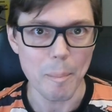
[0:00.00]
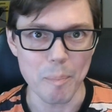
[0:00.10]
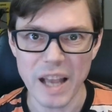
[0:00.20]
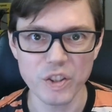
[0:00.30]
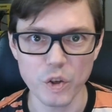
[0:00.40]

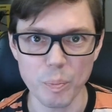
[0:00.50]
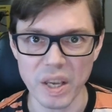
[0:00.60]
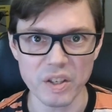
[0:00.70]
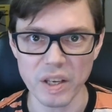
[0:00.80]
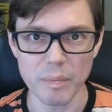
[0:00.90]

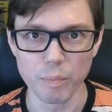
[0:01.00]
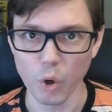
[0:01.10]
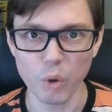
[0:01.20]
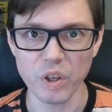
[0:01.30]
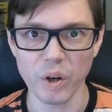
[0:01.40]
Masterpiece
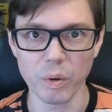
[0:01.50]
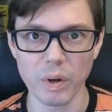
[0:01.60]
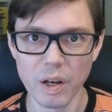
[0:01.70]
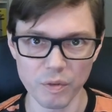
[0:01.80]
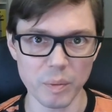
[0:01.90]
Imbroglio
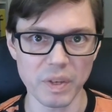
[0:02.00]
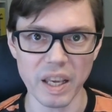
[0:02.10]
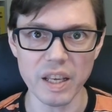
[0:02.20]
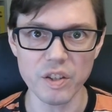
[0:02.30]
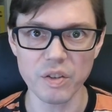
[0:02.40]
from
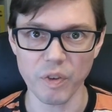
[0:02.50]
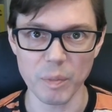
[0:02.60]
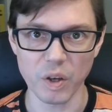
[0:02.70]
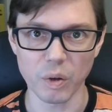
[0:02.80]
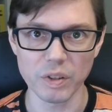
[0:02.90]
Keys from
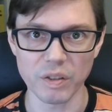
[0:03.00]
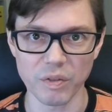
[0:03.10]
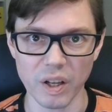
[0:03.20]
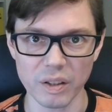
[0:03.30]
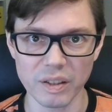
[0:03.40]
the Golden
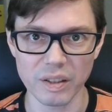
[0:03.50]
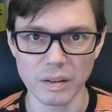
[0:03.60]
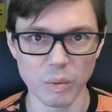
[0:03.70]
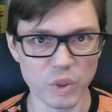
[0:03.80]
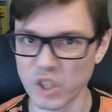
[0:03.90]
Vault.
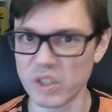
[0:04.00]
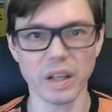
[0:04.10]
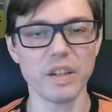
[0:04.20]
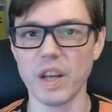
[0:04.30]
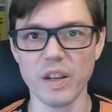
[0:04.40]
We're just going
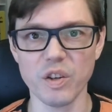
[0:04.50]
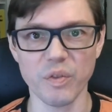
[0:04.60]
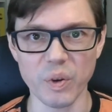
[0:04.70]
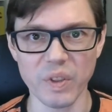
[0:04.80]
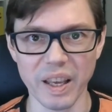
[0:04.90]
to change a
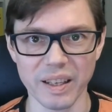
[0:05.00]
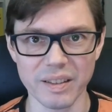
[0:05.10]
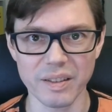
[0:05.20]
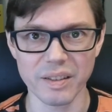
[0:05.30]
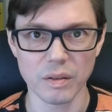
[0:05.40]
few
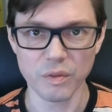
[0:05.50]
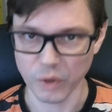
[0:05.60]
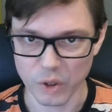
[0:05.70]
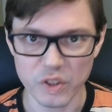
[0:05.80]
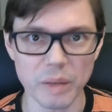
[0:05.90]
things.
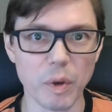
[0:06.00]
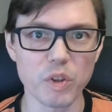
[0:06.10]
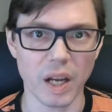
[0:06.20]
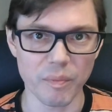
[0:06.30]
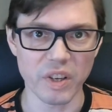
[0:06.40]
First, and
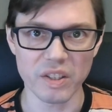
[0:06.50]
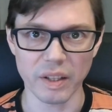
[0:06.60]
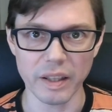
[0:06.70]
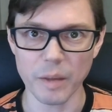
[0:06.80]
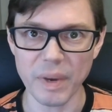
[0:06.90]
most
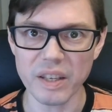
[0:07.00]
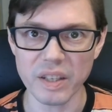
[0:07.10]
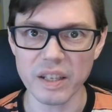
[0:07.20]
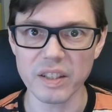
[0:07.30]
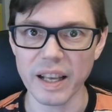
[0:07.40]
obviously, the
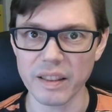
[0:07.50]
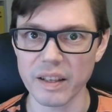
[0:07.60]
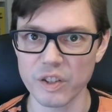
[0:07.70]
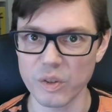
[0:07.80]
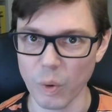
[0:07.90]
PCs get
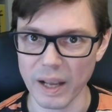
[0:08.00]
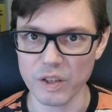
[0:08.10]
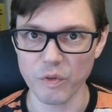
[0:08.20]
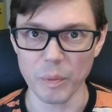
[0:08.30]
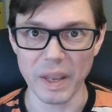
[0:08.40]
this
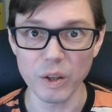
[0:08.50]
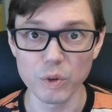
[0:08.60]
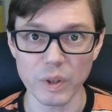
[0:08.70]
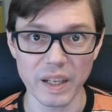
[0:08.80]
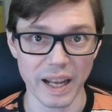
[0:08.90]
quest from
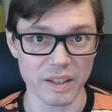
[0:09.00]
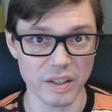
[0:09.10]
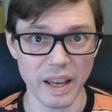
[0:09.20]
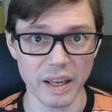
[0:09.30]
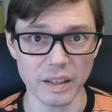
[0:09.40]
Hildred
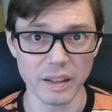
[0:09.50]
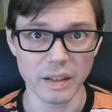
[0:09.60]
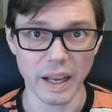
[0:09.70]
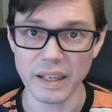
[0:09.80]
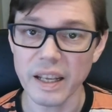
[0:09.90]
Castaigne,
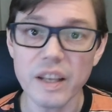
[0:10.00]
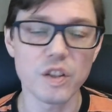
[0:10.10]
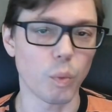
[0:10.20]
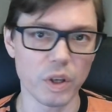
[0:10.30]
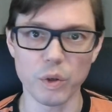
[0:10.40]
and he's
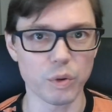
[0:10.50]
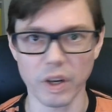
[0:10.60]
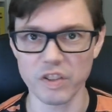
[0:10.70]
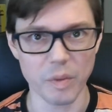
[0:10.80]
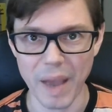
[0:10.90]
the one who
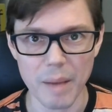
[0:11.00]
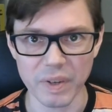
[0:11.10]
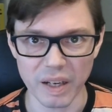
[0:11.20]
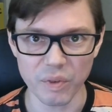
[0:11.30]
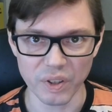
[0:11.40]
draws the map
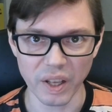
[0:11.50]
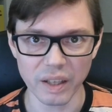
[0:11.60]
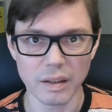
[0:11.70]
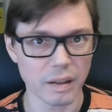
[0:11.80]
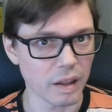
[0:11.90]
and
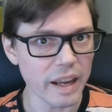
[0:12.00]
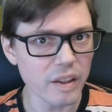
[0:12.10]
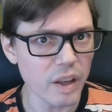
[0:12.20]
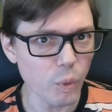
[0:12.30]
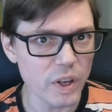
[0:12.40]
everything. Like
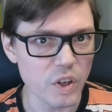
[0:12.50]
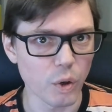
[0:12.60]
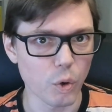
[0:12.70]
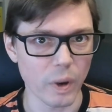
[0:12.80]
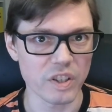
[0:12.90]
the
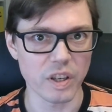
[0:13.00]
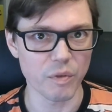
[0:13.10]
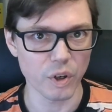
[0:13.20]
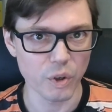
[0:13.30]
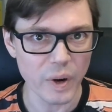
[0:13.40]
original quest
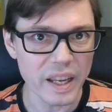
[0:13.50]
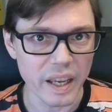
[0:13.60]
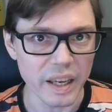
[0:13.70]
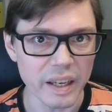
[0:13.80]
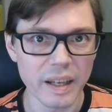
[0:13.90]
giver
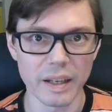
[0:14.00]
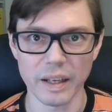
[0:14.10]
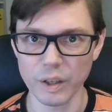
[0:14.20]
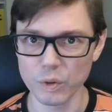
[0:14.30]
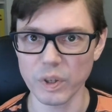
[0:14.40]
Grinky,
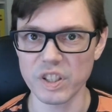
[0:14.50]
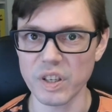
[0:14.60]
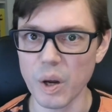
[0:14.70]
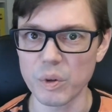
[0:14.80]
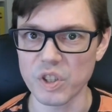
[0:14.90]
Hildred's
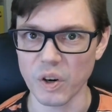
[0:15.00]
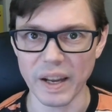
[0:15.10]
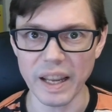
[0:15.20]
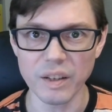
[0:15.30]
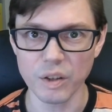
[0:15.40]
notes are
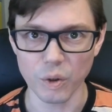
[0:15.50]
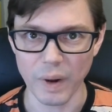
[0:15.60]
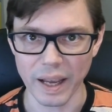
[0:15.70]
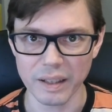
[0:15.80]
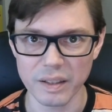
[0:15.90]

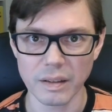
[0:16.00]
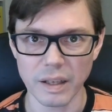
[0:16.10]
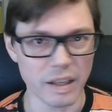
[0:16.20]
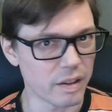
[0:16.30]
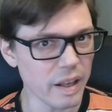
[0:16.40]
incorrect.
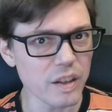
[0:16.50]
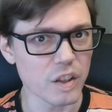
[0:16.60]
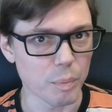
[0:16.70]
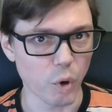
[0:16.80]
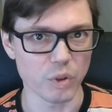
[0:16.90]
He thinks
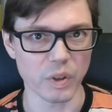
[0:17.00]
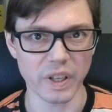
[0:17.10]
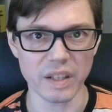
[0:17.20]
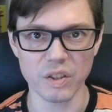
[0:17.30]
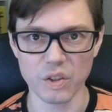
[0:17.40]
the portrait
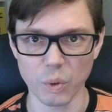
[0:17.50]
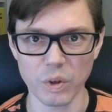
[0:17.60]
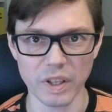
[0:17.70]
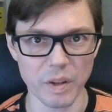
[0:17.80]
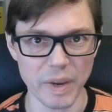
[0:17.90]
gets
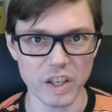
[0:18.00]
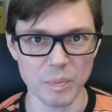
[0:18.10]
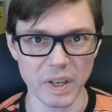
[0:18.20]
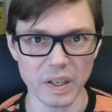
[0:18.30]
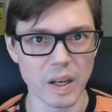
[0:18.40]
stored in the
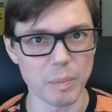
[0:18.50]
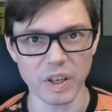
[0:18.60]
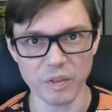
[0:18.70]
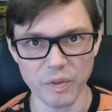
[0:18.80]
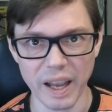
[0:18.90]
basement,
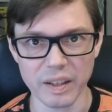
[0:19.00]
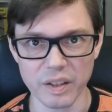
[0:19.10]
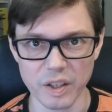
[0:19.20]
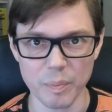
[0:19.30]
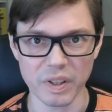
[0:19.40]
but in fact
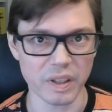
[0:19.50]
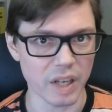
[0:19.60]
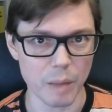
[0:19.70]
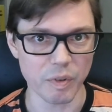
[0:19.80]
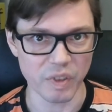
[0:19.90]
it's up at the
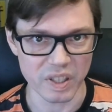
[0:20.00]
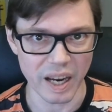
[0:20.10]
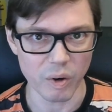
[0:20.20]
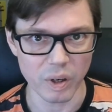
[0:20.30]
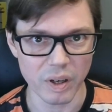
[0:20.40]
top of the
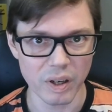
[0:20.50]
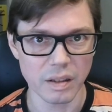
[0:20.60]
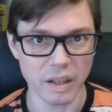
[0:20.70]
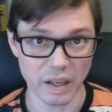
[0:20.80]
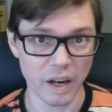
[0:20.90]
tower,
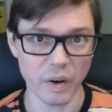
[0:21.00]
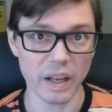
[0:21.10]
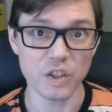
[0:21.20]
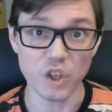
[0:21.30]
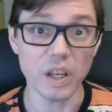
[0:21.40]
in
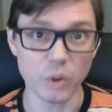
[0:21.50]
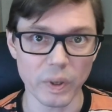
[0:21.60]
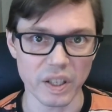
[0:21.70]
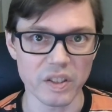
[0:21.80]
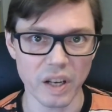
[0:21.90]
area
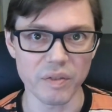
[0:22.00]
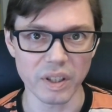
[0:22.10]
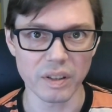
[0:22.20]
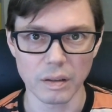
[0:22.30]
G27.